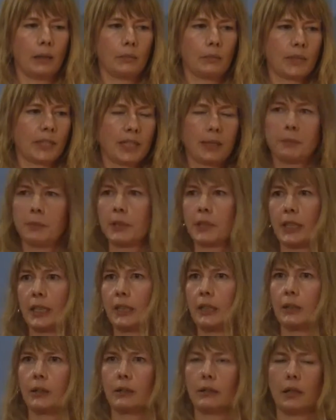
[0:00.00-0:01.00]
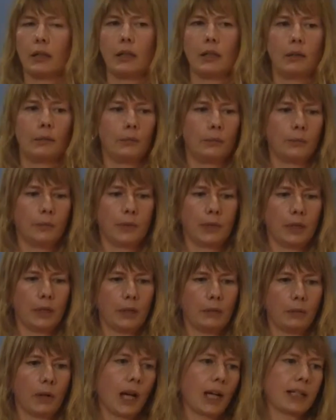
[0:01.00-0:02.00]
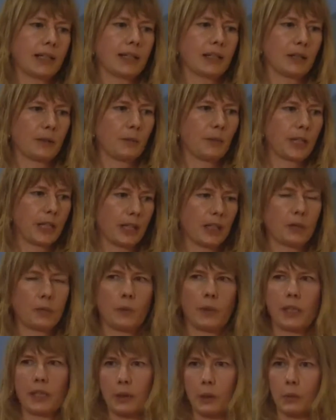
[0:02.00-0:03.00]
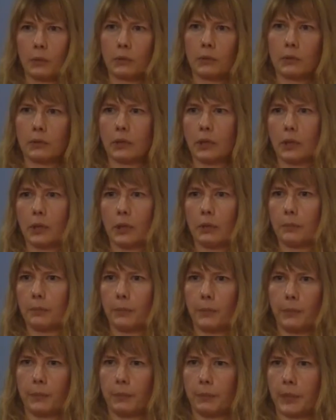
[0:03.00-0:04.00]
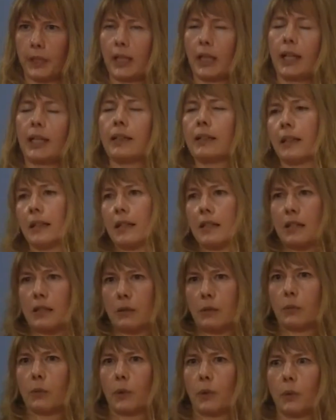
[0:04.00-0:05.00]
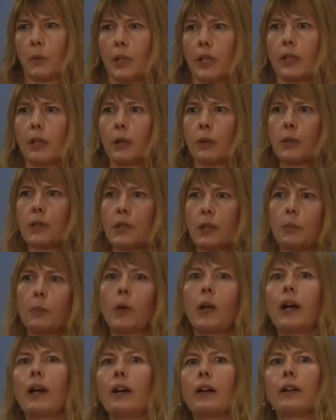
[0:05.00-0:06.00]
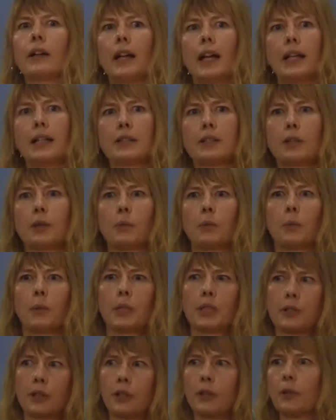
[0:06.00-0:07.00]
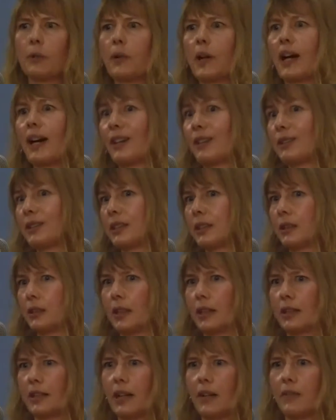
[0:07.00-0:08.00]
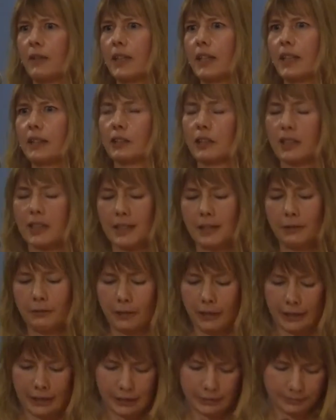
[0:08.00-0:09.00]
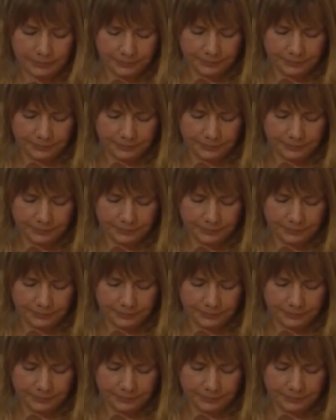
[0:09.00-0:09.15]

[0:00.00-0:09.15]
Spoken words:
simply arises because we don't look behind us when we go somewhere, and so when we turn around, everything looks different.